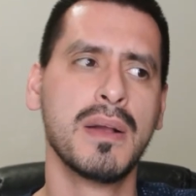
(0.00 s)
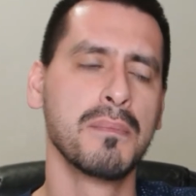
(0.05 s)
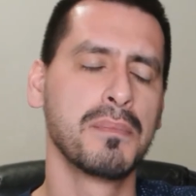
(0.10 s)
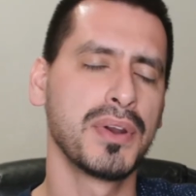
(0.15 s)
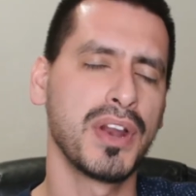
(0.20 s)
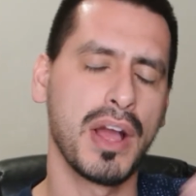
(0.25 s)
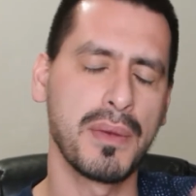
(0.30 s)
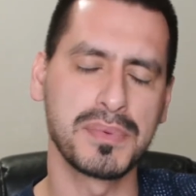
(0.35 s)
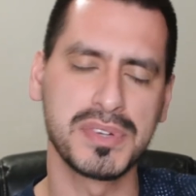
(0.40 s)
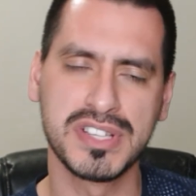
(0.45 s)

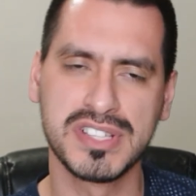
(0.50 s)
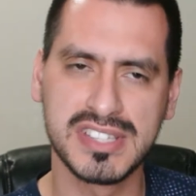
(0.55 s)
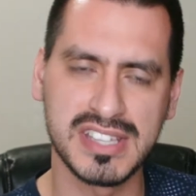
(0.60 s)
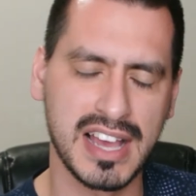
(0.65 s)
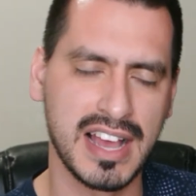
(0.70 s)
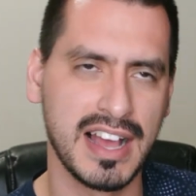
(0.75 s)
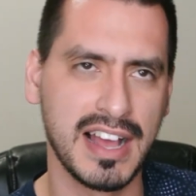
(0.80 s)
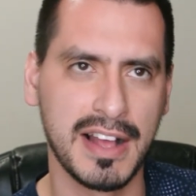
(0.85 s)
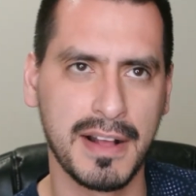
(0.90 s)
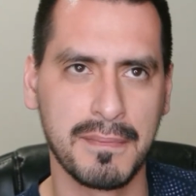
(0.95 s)
Put options
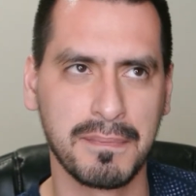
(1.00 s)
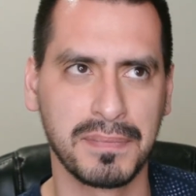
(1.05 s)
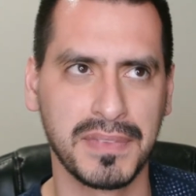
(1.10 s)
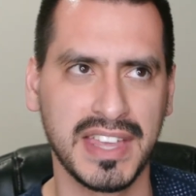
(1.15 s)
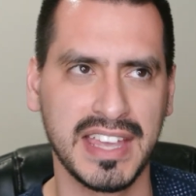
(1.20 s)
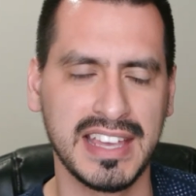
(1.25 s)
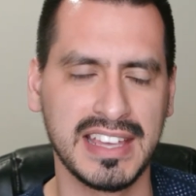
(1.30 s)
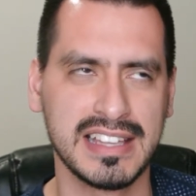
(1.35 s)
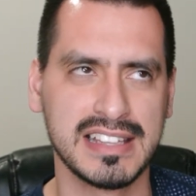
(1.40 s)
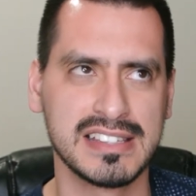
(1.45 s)
um,
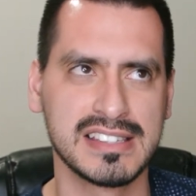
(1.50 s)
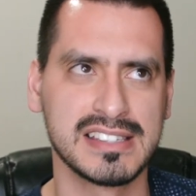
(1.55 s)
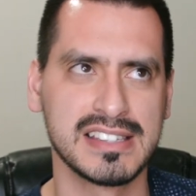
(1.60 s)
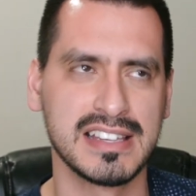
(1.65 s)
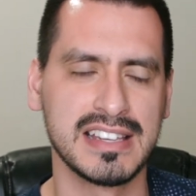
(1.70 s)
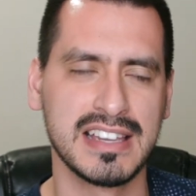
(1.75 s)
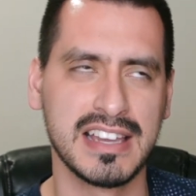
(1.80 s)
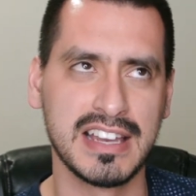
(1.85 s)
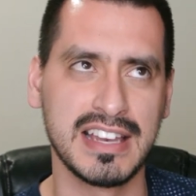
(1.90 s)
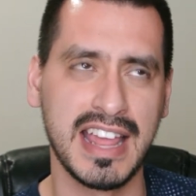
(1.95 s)
is
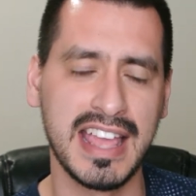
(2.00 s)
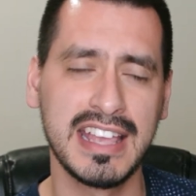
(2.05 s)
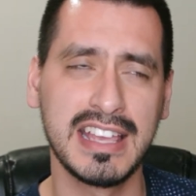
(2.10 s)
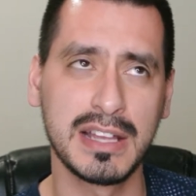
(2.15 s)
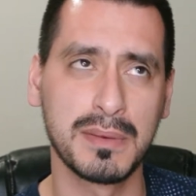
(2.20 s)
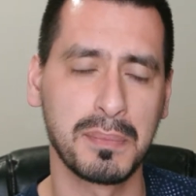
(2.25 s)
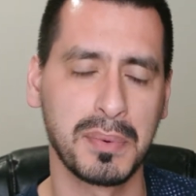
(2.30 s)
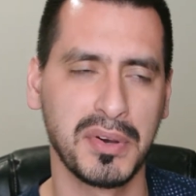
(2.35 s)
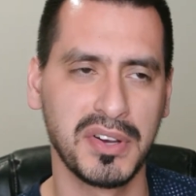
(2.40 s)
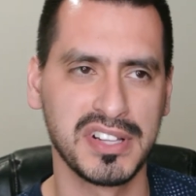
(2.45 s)

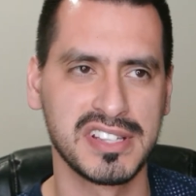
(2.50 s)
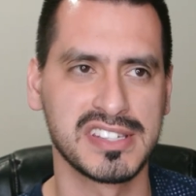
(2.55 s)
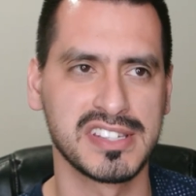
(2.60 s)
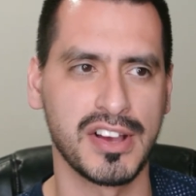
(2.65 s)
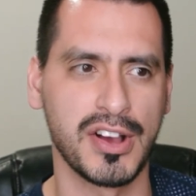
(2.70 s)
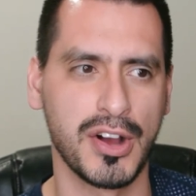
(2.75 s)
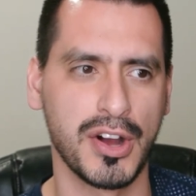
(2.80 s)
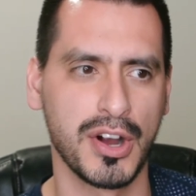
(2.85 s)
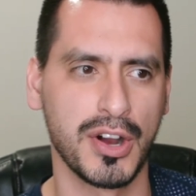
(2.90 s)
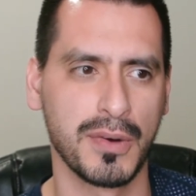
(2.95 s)
naked puts
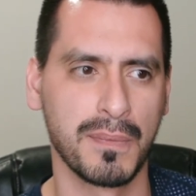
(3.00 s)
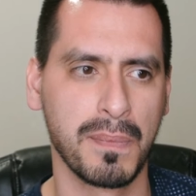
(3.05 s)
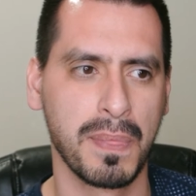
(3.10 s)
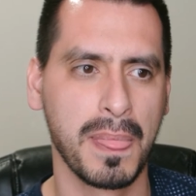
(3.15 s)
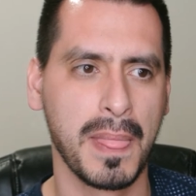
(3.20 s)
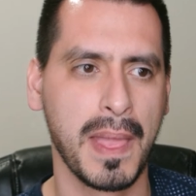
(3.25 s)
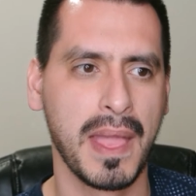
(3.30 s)
are,